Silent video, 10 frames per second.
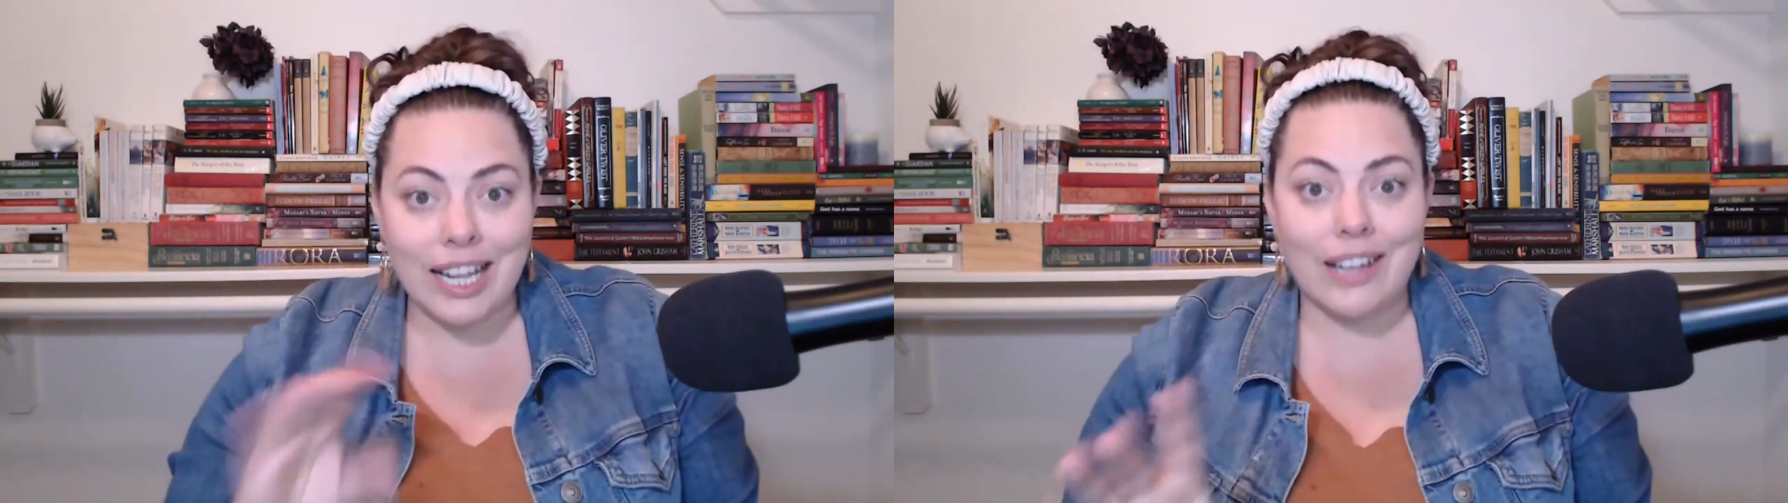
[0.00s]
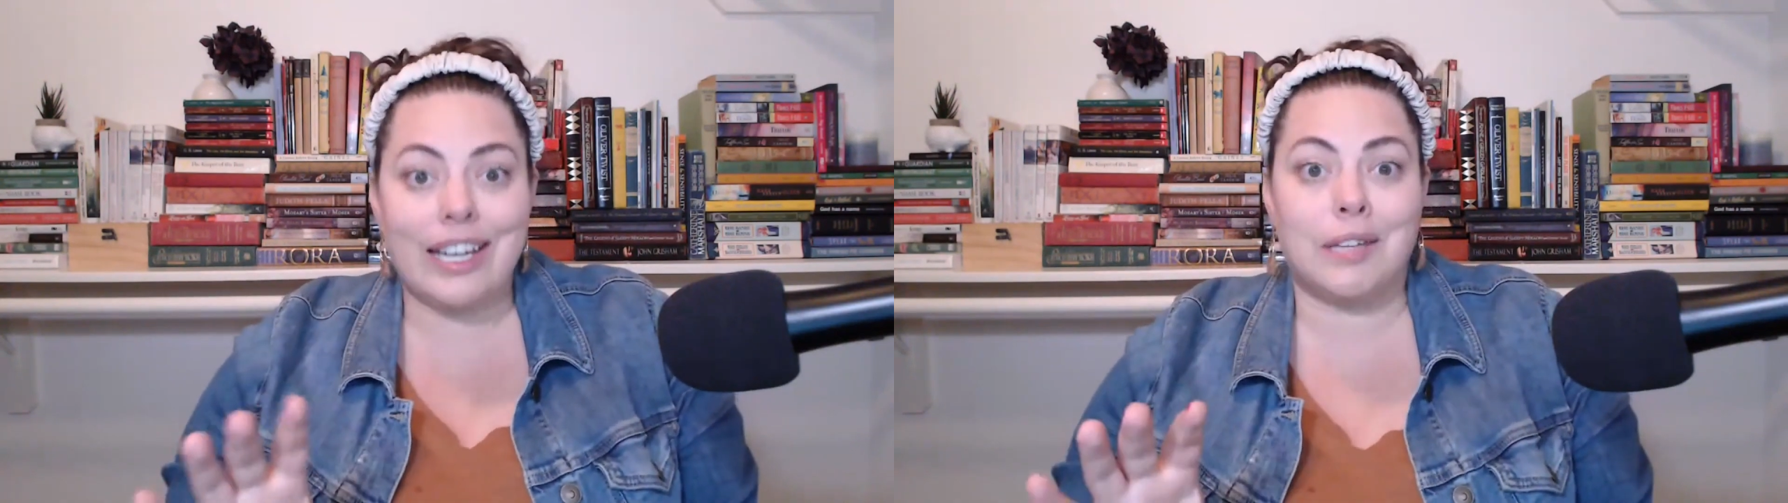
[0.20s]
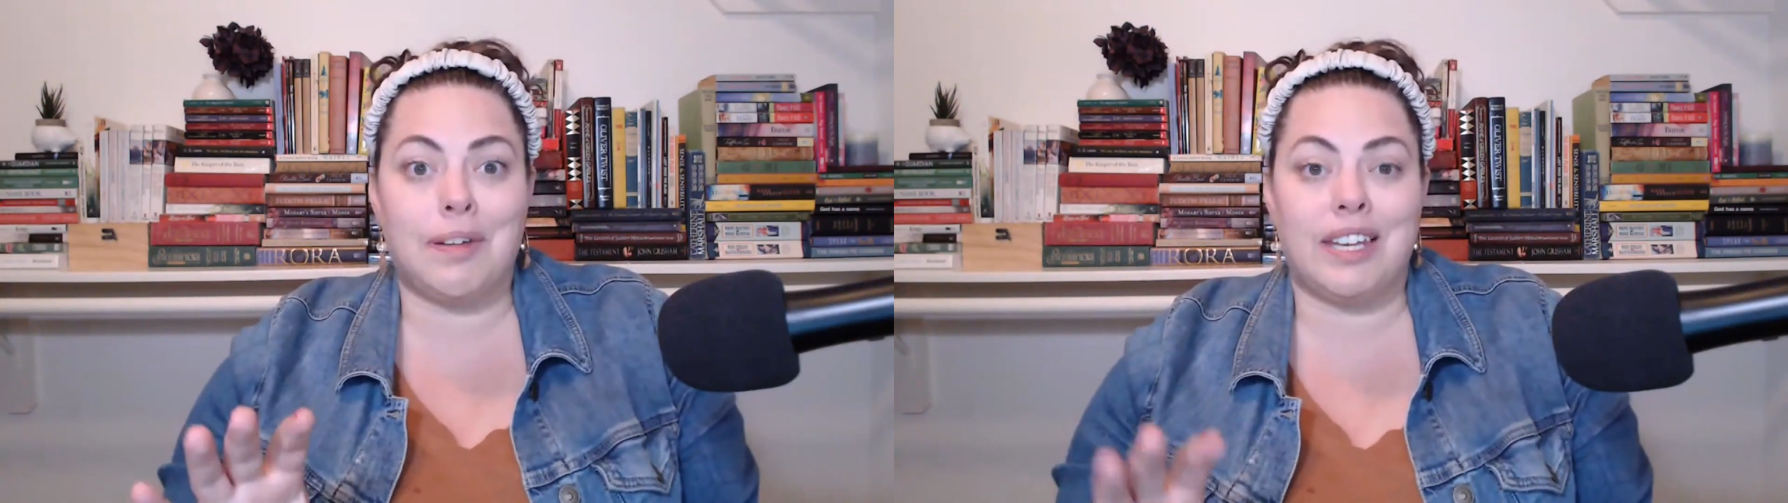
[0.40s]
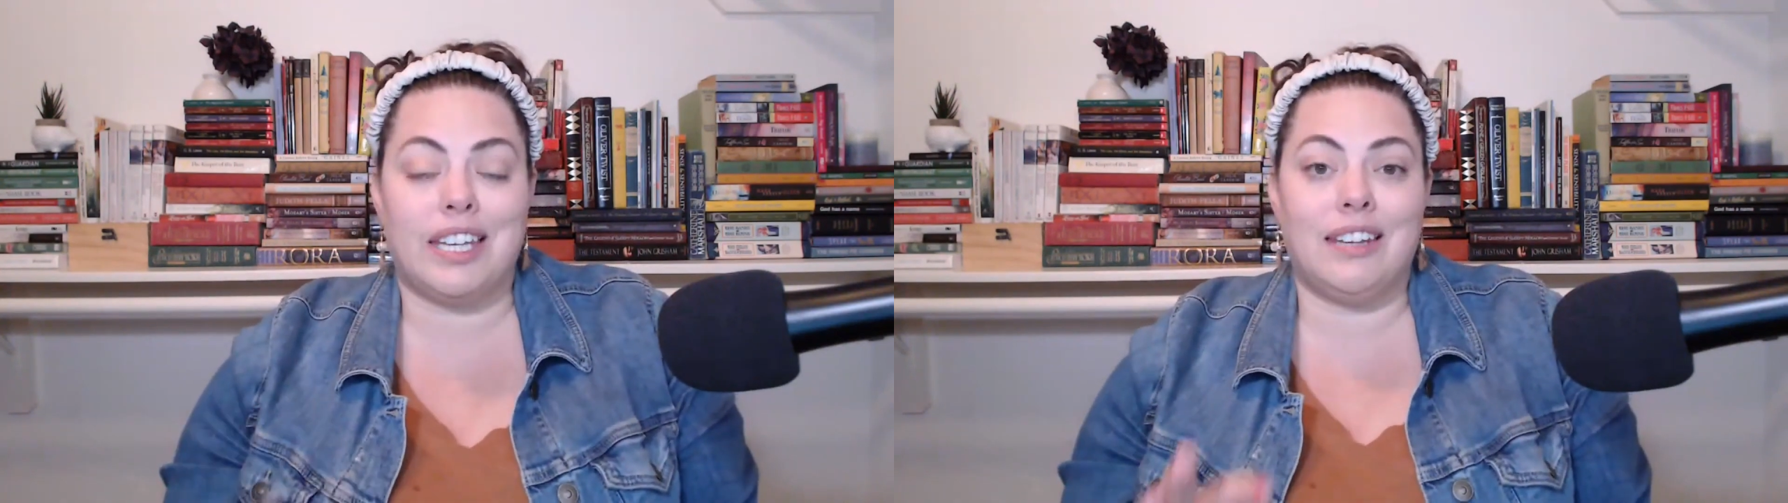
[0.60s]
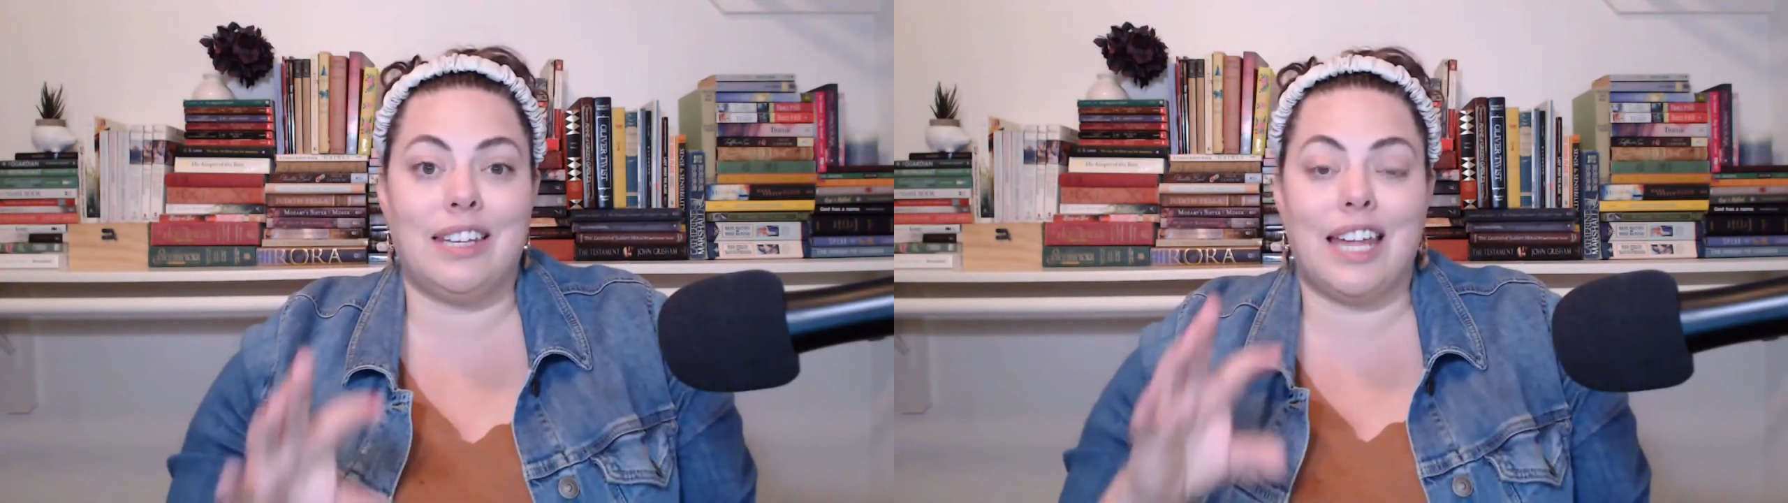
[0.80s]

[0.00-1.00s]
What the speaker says: out expenses,